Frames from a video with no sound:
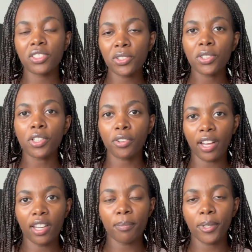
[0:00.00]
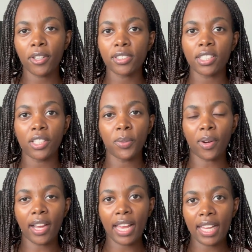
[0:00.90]
to the credit bureaus that you are
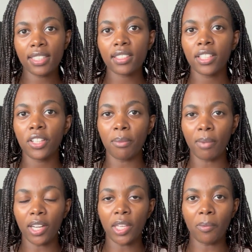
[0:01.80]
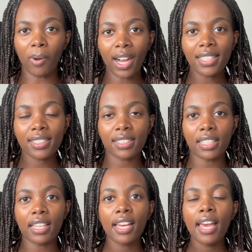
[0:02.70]
handling your money
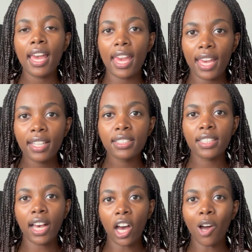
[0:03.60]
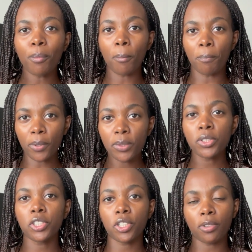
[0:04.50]
wisely and to help
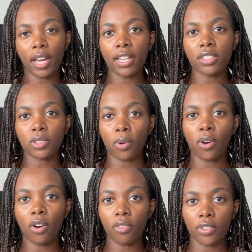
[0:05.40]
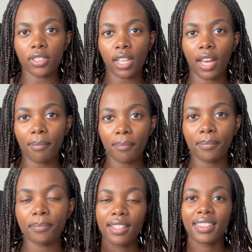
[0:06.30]
boost your credit score over time.
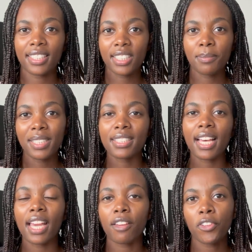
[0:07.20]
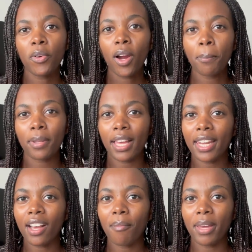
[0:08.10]
This means that if you are
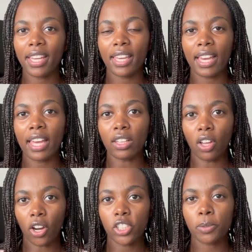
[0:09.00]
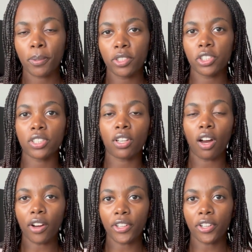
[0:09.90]
planning on making a large purchase
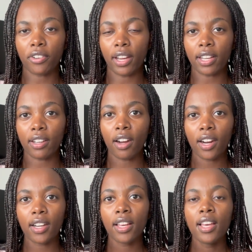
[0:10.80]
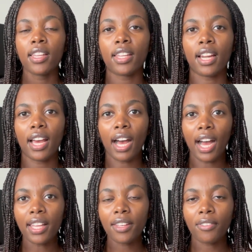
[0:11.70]
on your credit card, then I
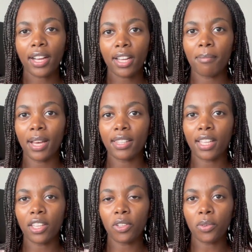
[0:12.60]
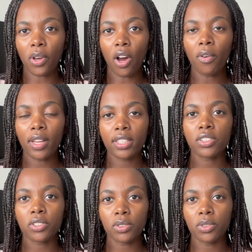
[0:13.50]
highly recommend that you go
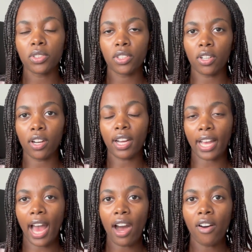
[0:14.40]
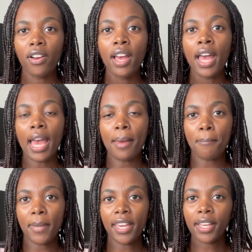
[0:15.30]
into your account and
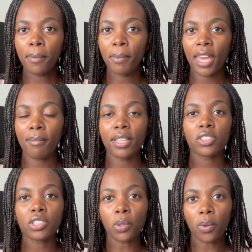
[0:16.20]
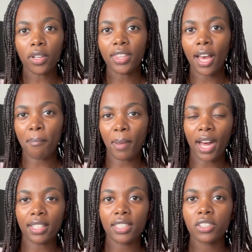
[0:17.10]
make a payment toward that
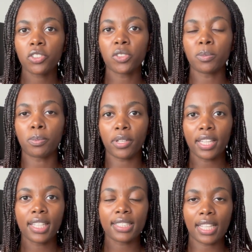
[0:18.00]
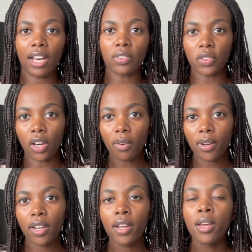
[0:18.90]
balance to bring it down
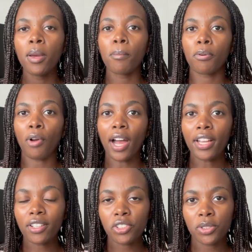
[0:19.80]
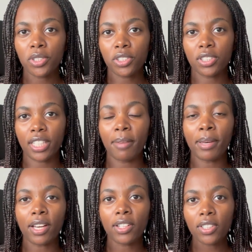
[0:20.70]
lower prior to your
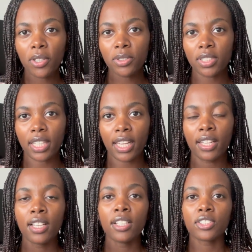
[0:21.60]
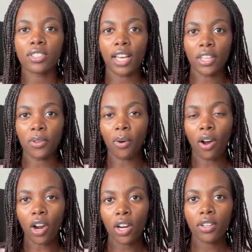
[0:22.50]
statement close date so that you
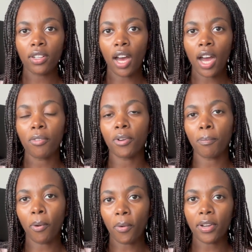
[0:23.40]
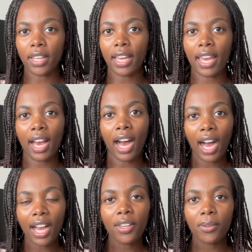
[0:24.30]
are not reporting a
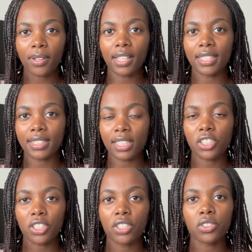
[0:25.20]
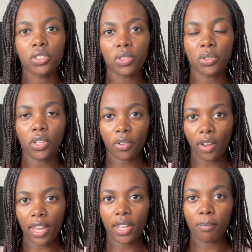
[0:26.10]
high utilization to the
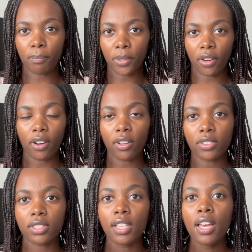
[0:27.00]
credit bureaus.